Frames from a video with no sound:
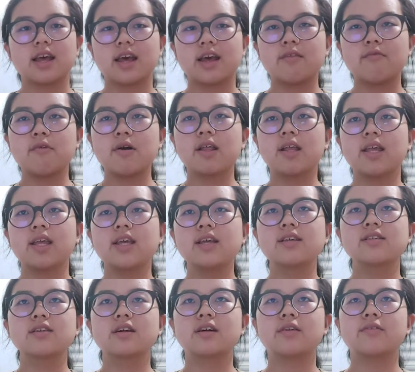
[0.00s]
And while he
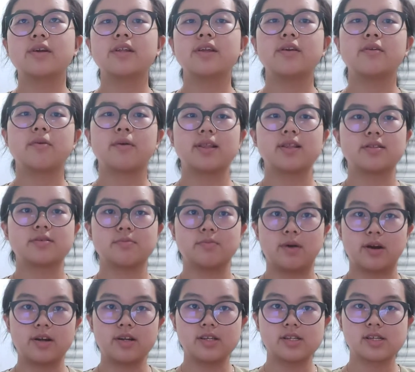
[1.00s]
is already quite
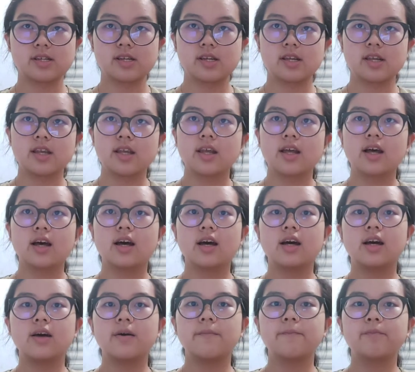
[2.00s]
smart,
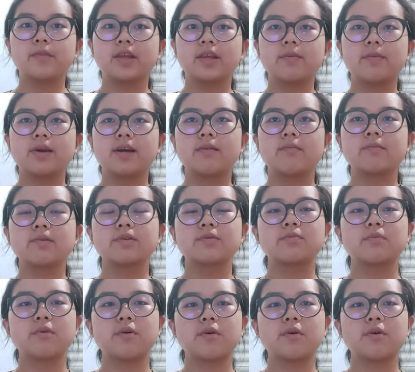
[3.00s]
he becomes